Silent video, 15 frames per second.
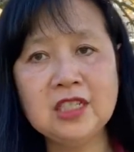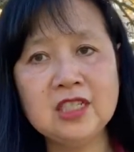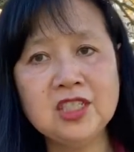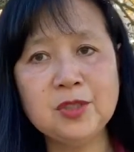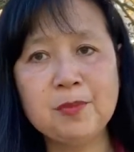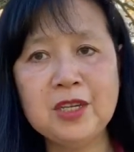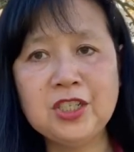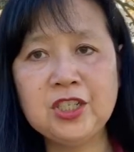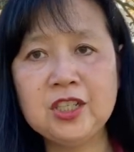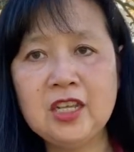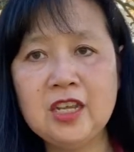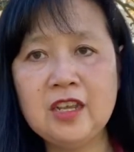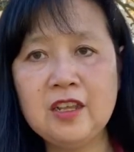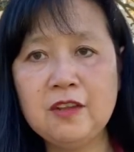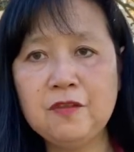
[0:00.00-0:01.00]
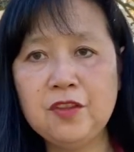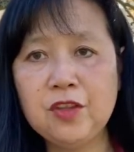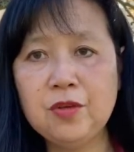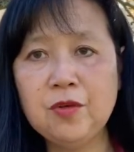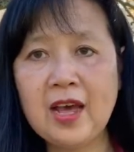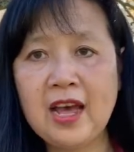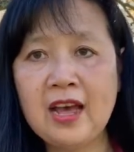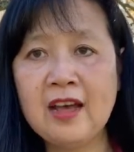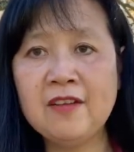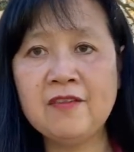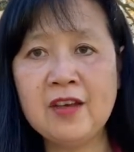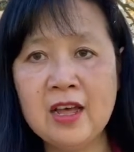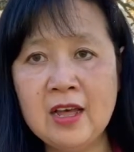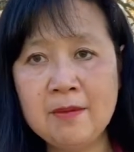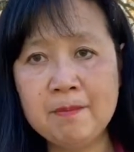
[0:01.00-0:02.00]
especially if you have
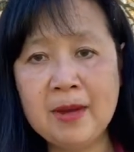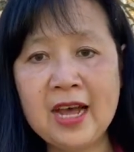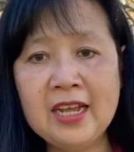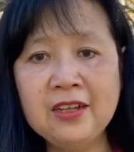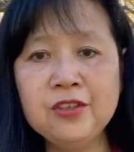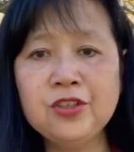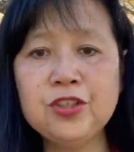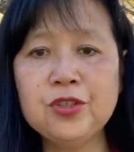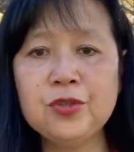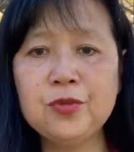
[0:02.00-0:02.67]
milder